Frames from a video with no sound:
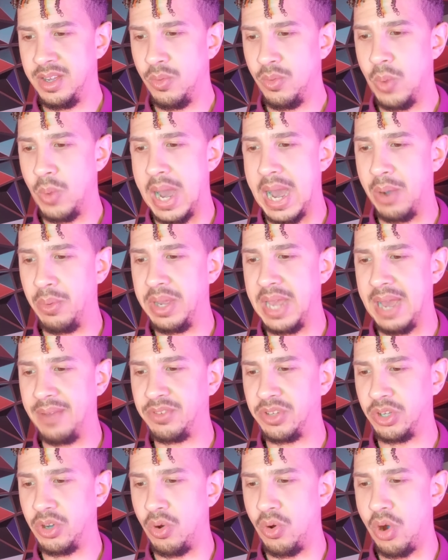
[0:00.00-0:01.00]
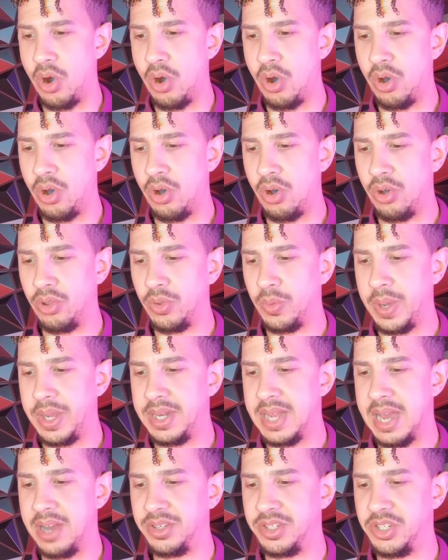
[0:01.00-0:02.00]
Wow, we have to go all the way
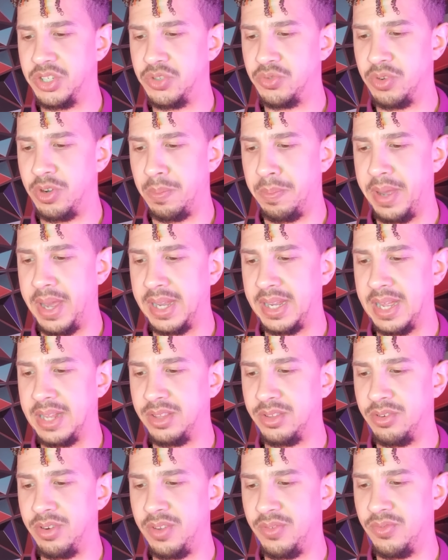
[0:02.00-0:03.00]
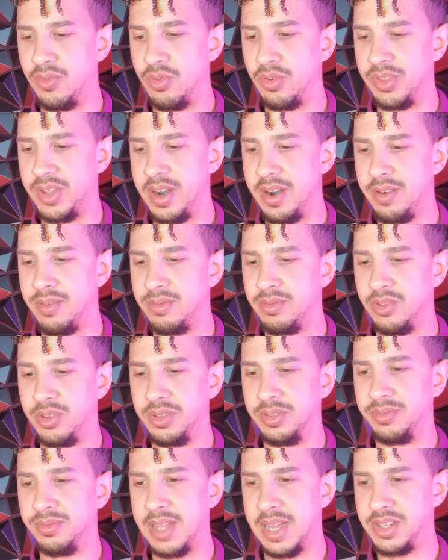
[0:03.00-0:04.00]
down to Drill Peck at 34 there.
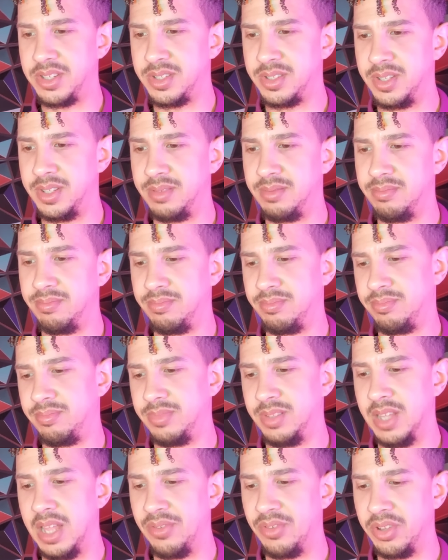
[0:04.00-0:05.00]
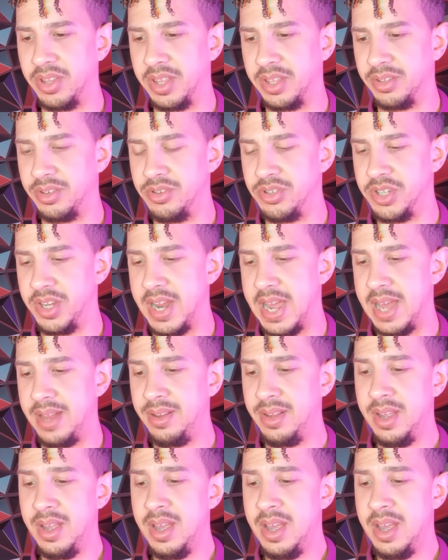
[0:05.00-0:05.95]
Well, that's the level that learns it at.